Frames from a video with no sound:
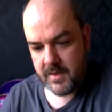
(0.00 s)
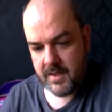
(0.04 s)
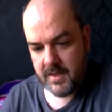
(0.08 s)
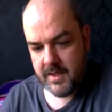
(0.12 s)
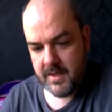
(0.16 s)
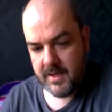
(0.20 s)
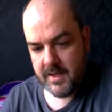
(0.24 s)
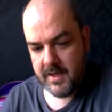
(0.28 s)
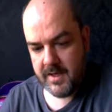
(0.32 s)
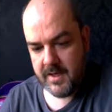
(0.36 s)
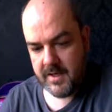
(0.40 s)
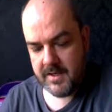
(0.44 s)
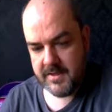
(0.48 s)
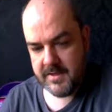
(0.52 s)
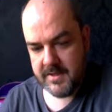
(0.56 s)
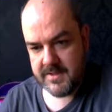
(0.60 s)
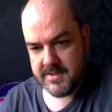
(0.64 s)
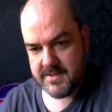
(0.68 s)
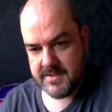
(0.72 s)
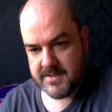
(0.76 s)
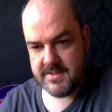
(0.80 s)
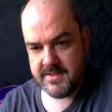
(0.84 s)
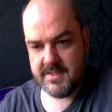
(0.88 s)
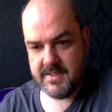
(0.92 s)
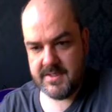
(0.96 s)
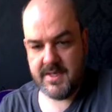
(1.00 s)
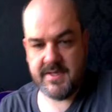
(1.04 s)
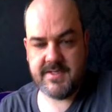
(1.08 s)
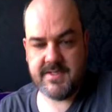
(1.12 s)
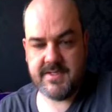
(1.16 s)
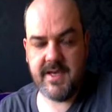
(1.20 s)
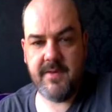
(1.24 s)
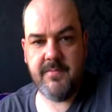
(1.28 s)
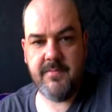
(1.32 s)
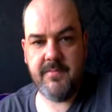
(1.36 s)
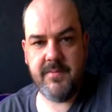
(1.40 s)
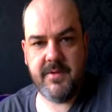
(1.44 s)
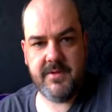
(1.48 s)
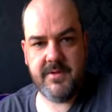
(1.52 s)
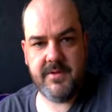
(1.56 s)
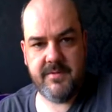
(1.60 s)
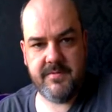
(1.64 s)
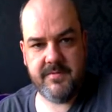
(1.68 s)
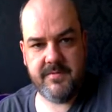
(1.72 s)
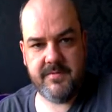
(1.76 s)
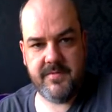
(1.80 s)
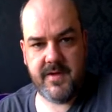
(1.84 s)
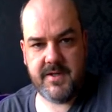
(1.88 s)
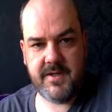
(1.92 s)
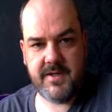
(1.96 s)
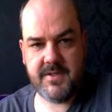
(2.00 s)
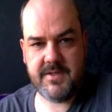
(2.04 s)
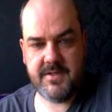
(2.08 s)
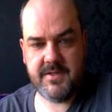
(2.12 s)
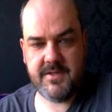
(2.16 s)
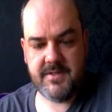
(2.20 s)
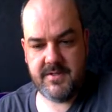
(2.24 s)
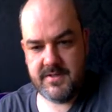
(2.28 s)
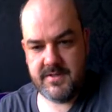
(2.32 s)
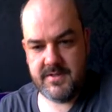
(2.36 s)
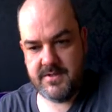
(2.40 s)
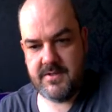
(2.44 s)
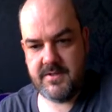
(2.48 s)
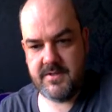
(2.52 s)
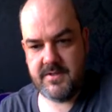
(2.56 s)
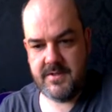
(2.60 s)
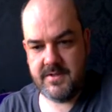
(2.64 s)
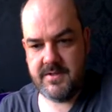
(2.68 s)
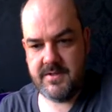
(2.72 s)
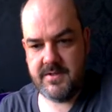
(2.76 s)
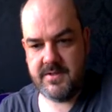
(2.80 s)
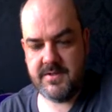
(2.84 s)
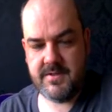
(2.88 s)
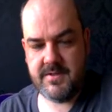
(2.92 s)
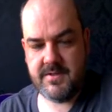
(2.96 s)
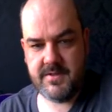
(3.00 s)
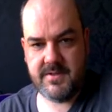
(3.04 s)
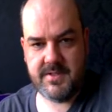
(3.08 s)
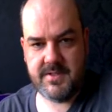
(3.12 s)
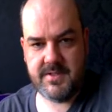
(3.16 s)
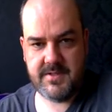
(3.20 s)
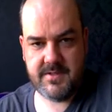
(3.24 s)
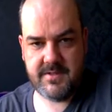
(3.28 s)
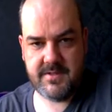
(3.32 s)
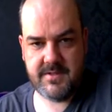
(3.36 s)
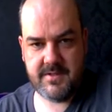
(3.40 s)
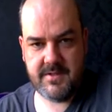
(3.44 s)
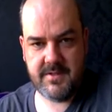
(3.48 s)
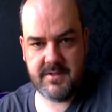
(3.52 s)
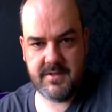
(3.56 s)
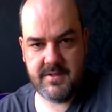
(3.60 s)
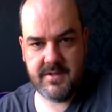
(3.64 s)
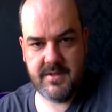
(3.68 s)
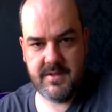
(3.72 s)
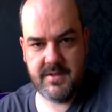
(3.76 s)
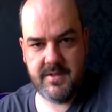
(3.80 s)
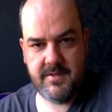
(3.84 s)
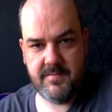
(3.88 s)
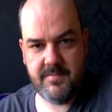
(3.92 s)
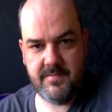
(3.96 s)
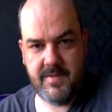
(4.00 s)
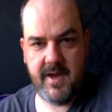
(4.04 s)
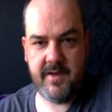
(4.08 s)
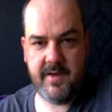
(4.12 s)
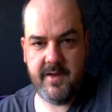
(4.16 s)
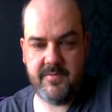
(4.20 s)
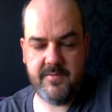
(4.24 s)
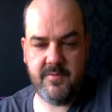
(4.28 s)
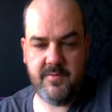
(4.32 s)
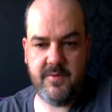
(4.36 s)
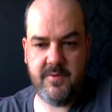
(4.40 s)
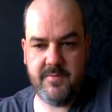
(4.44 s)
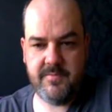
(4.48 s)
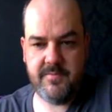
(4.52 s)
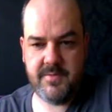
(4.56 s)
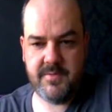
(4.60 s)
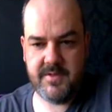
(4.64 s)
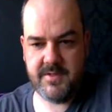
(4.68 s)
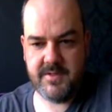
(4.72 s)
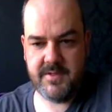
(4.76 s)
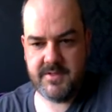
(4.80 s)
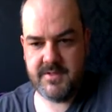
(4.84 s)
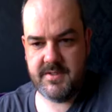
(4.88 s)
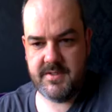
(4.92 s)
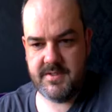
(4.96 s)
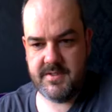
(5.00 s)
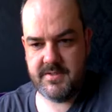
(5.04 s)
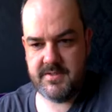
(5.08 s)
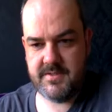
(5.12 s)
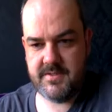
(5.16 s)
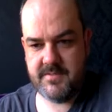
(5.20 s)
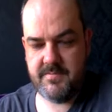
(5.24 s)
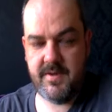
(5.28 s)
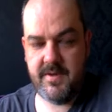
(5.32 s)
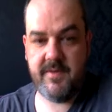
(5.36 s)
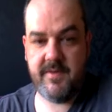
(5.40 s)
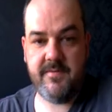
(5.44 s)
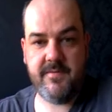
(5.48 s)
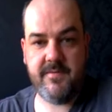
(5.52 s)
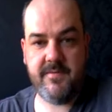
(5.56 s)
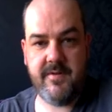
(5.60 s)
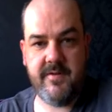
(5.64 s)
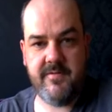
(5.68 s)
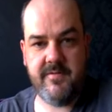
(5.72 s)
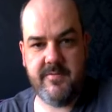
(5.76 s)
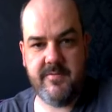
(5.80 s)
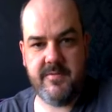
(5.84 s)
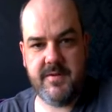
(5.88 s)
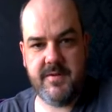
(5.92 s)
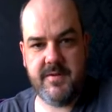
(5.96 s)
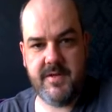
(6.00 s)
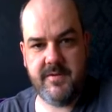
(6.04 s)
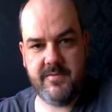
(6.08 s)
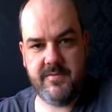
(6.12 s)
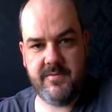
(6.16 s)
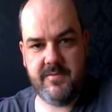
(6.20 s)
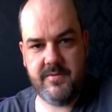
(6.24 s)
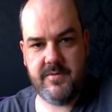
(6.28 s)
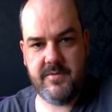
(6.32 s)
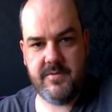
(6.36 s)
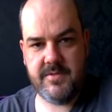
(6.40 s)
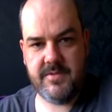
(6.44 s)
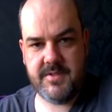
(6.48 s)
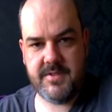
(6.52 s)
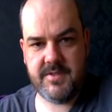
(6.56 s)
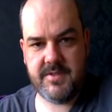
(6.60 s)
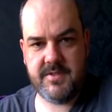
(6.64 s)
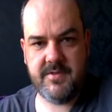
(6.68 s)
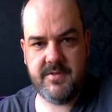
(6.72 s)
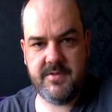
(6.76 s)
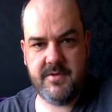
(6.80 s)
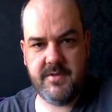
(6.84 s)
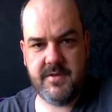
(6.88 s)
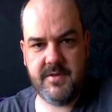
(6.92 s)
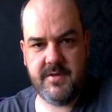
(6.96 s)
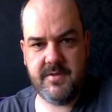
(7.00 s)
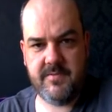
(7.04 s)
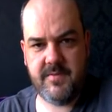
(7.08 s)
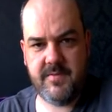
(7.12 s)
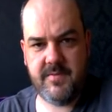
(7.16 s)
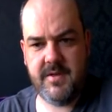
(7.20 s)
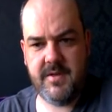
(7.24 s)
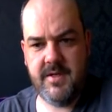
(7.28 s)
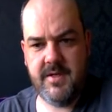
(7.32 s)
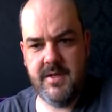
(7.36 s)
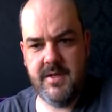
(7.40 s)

uh, this is an example of fashion. It's not it's not just a, bad for one person. It's also bad for everybody if we're all just talking.